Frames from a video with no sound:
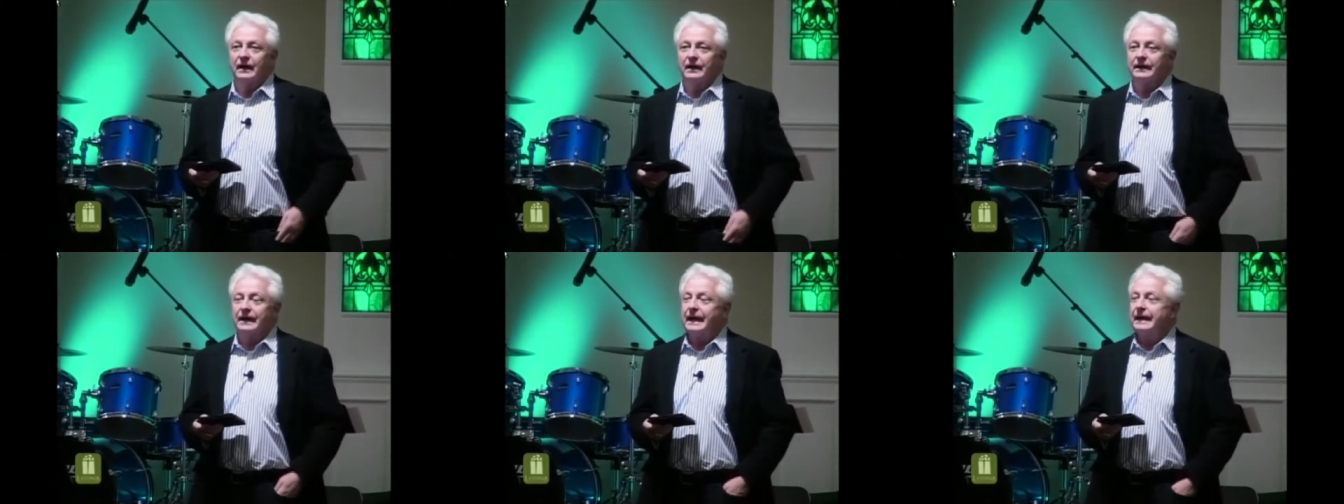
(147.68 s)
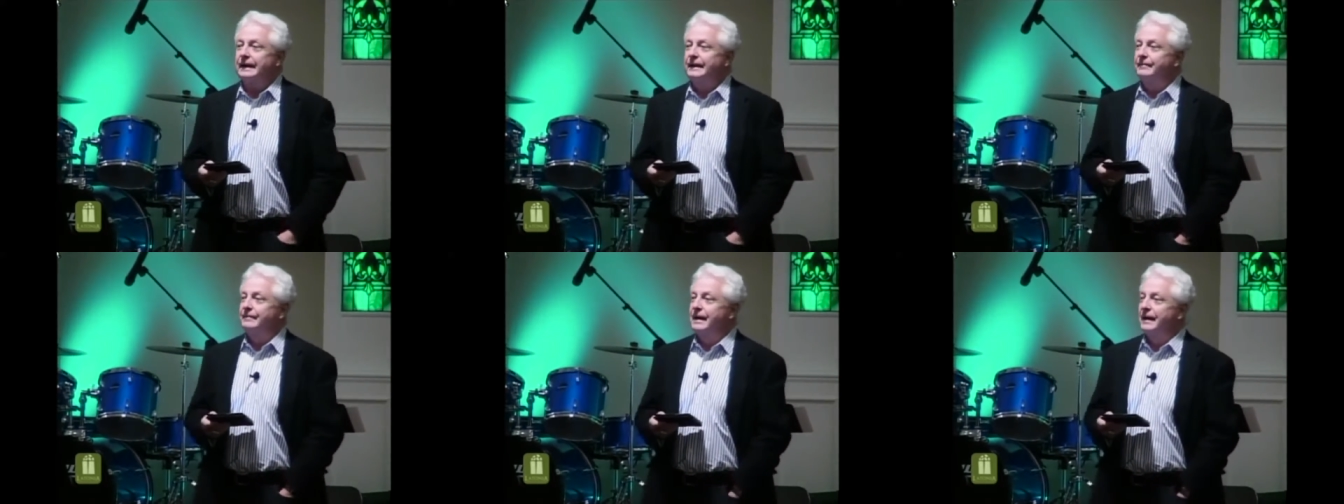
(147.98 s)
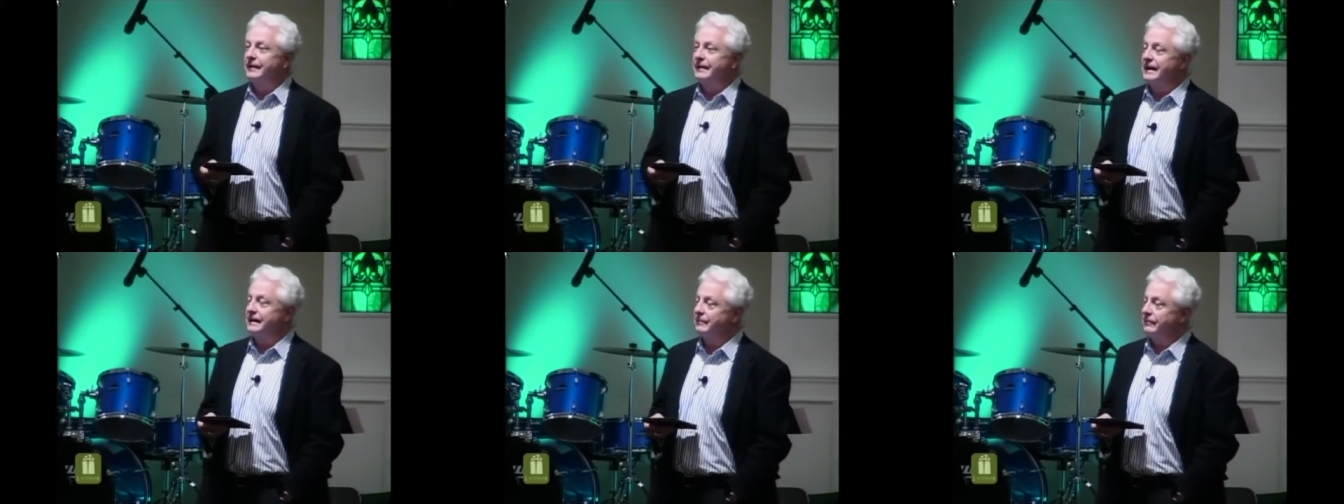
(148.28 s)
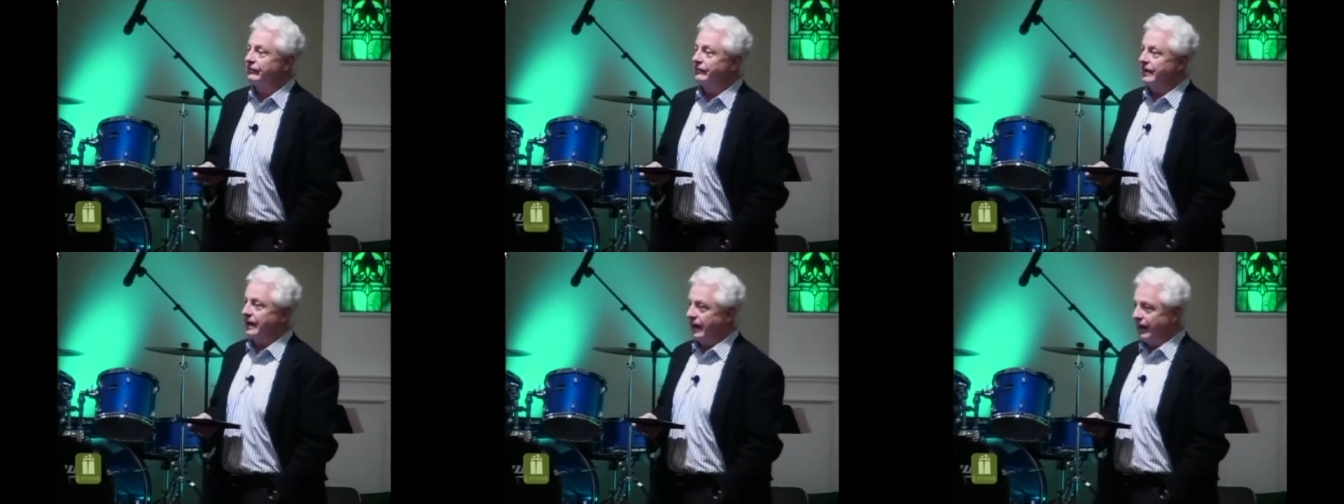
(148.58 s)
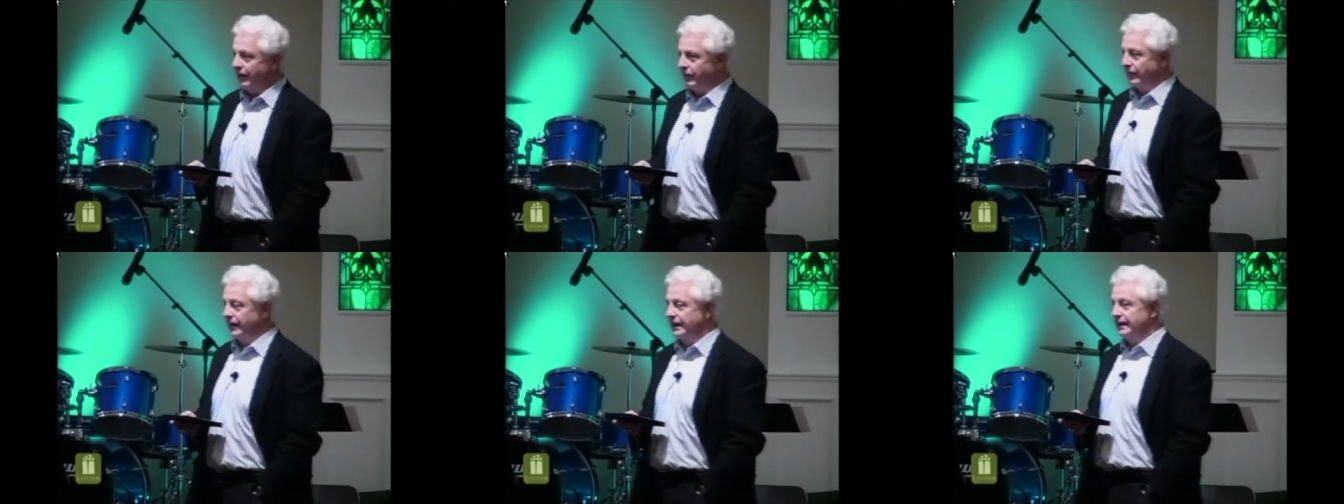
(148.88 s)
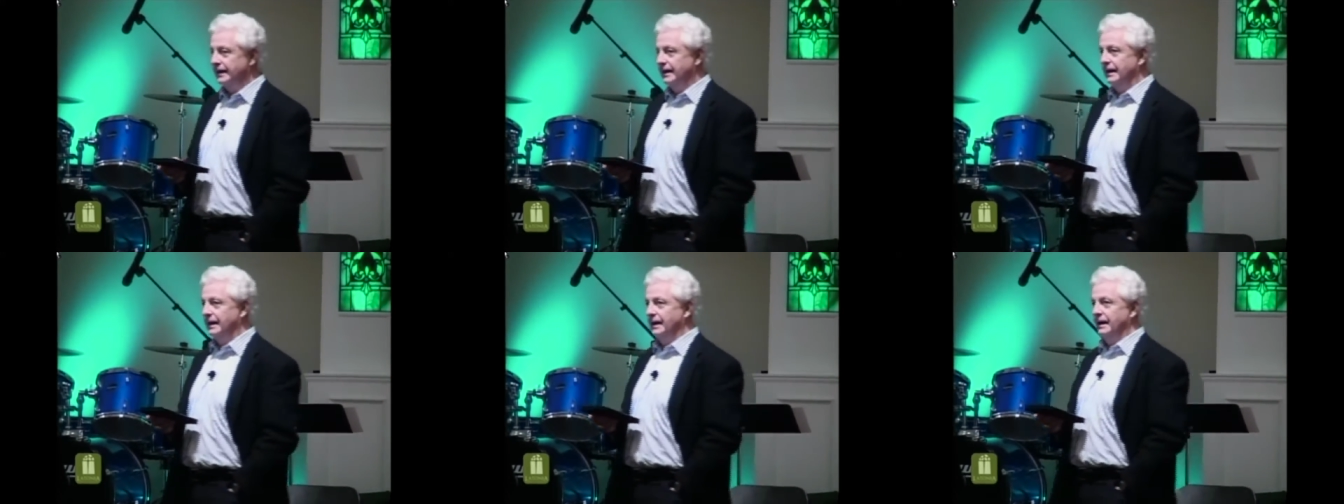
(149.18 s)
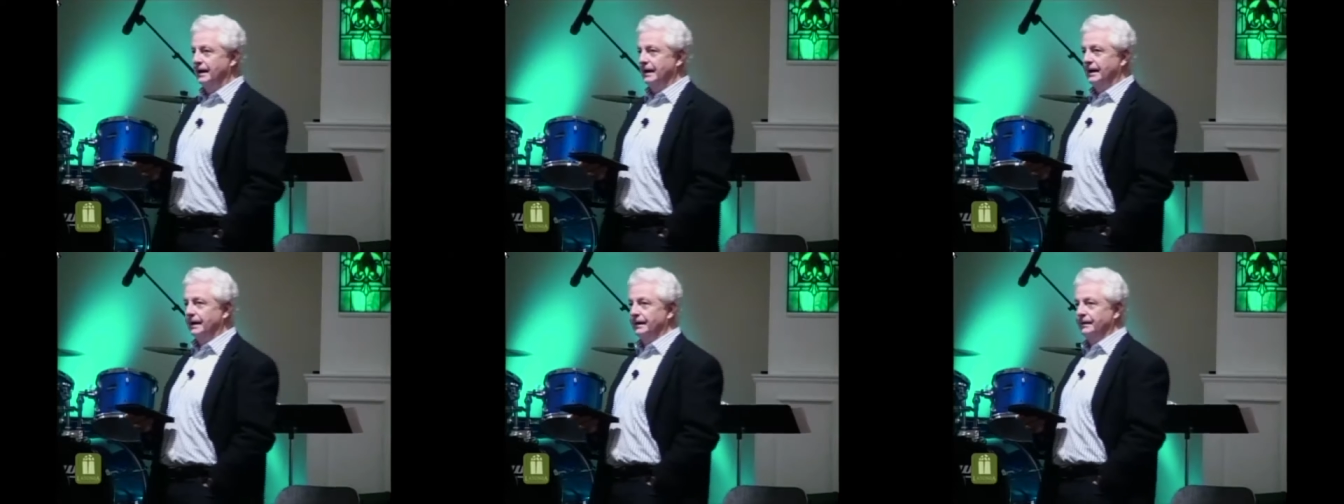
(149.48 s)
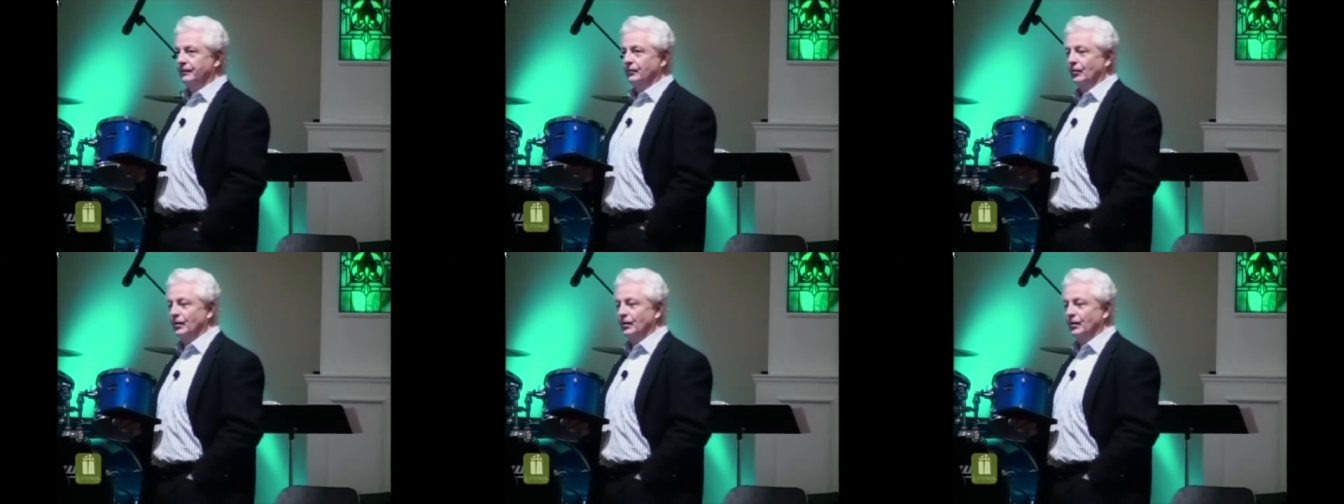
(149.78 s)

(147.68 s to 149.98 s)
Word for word: a lady by the name of Karen uh,